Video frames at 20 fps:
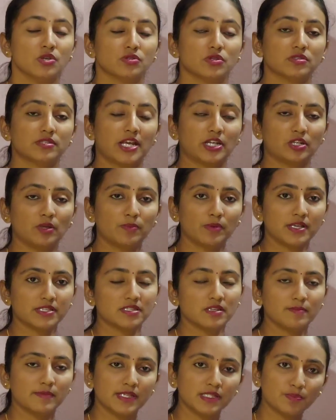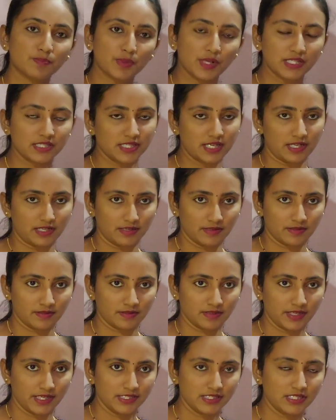So cytoplasm is present,
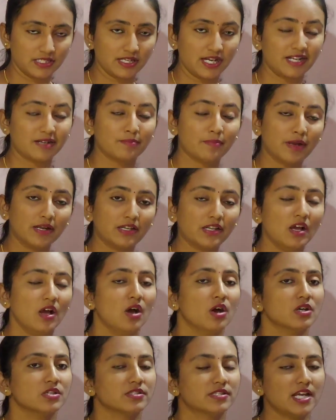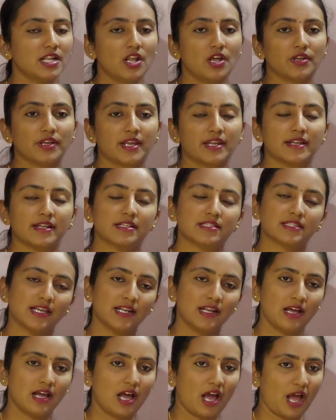is it right? But cell organelles
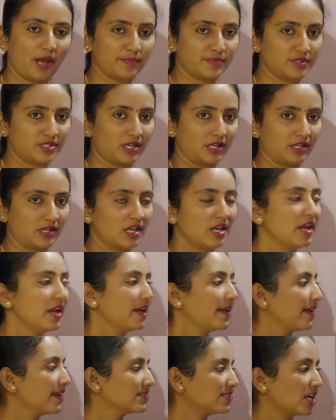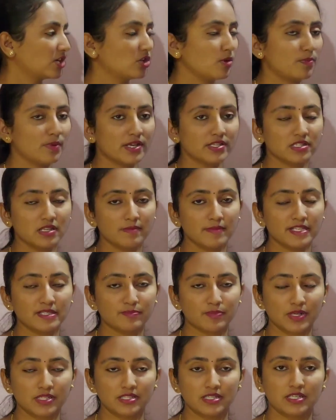are absent. Here cytoplasm is
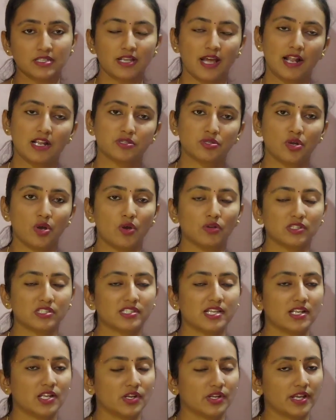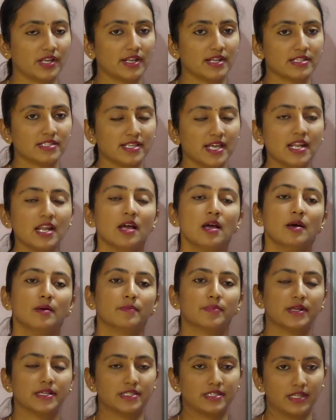present, also all cell organelles are
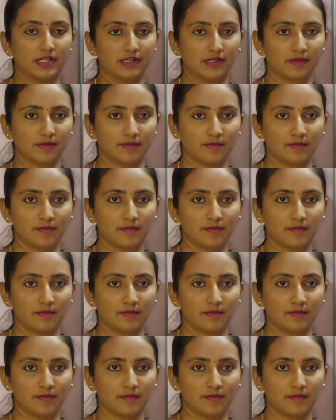present.